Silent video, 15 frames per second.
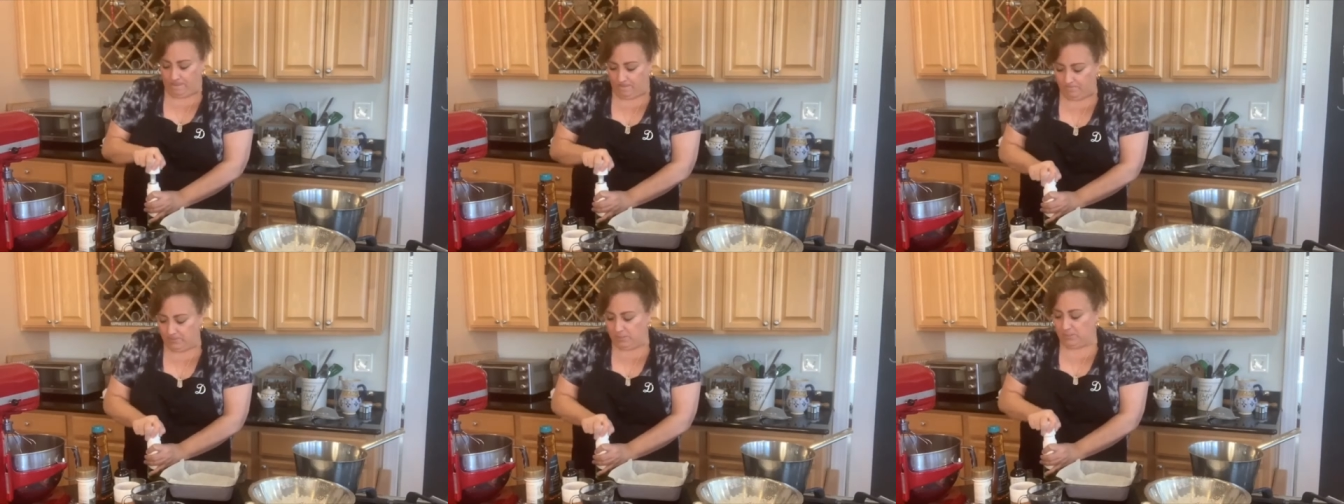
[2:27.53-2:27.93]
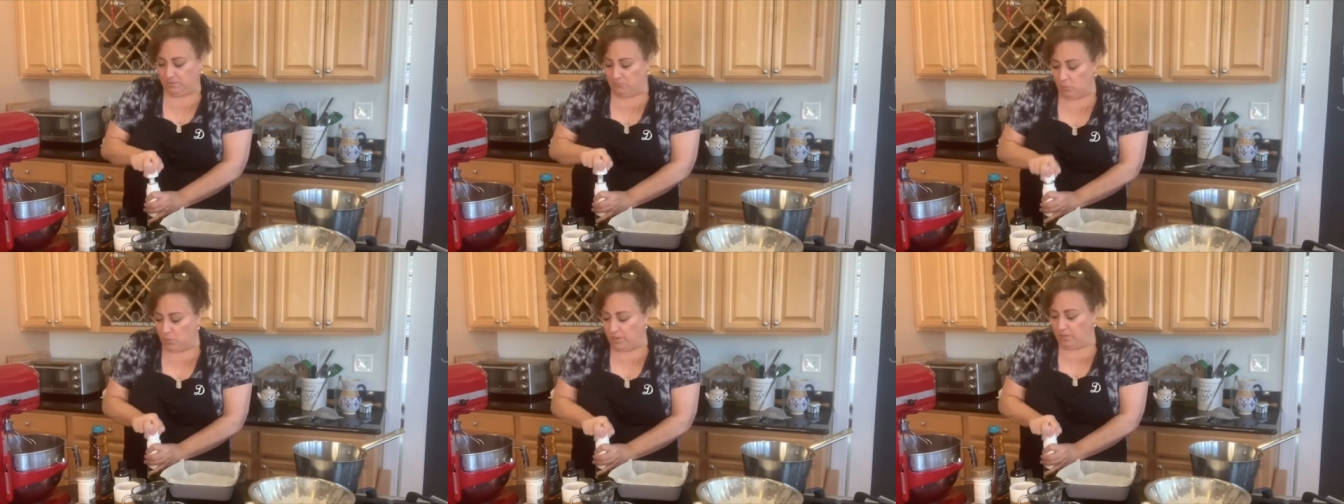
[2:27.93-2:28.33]
with
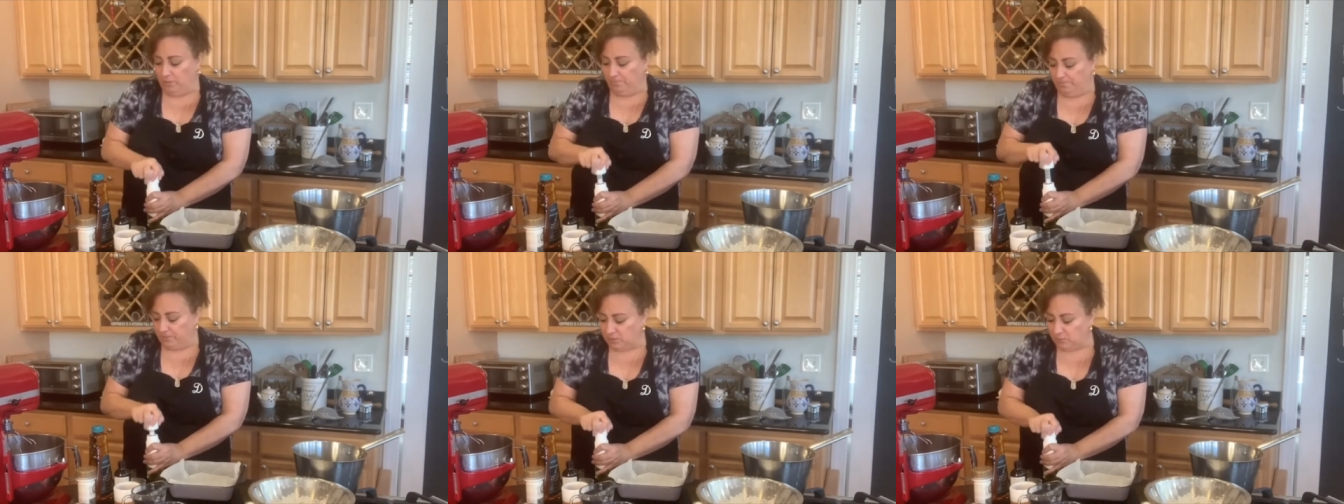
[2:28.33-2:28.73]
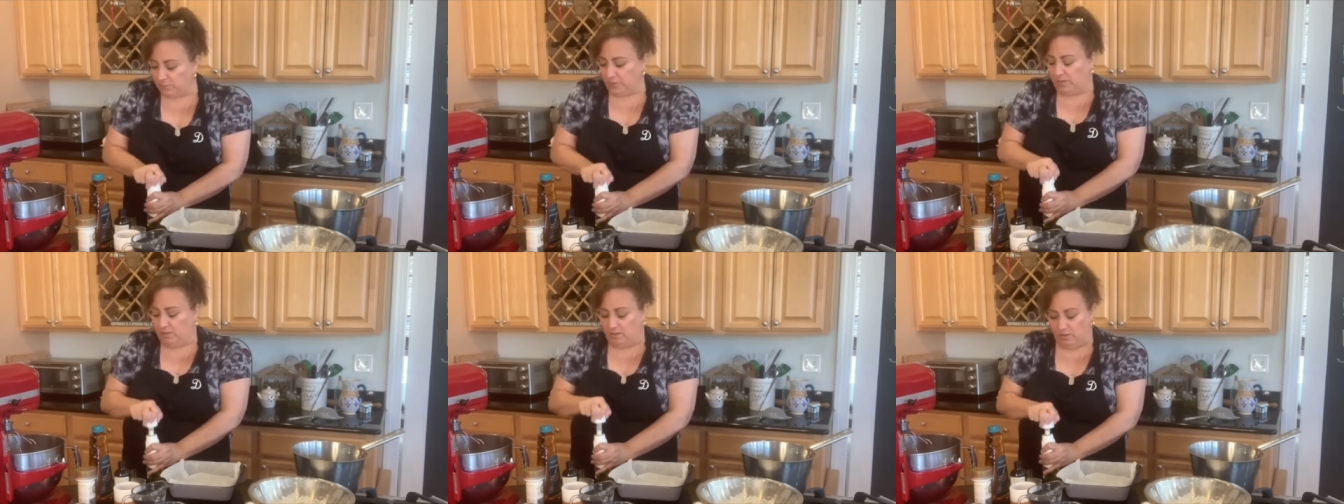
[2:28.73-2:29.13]
some oil,
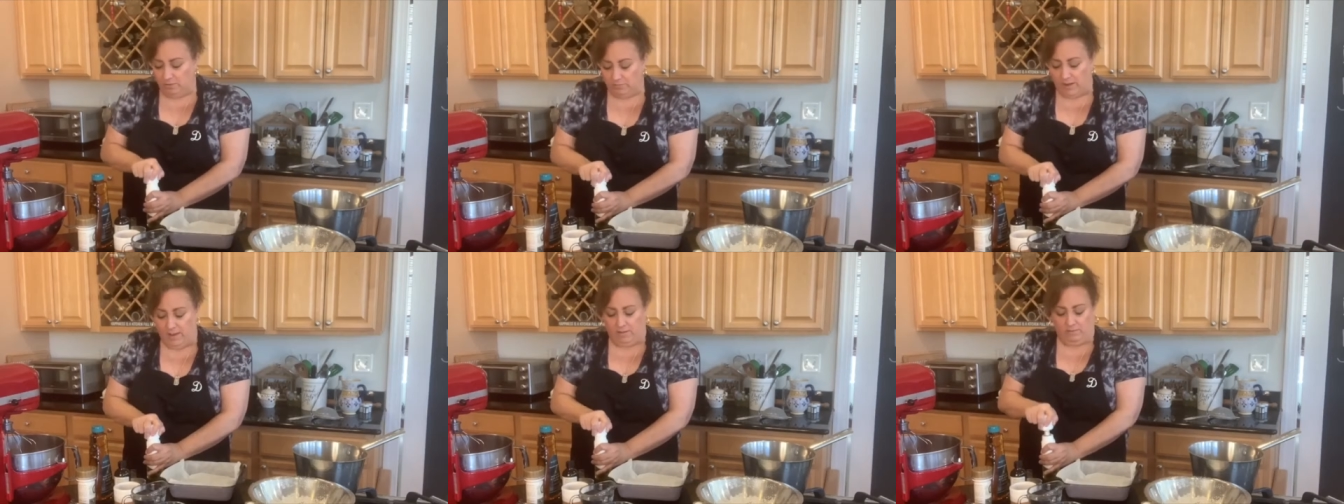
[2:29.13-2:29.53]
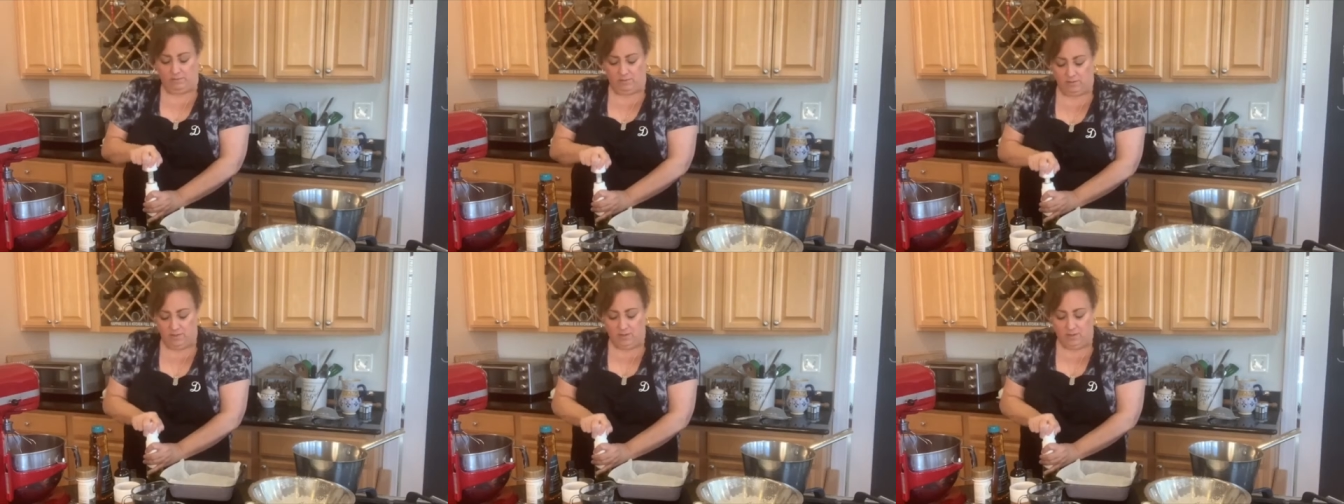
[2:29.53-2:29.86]
spread it all around.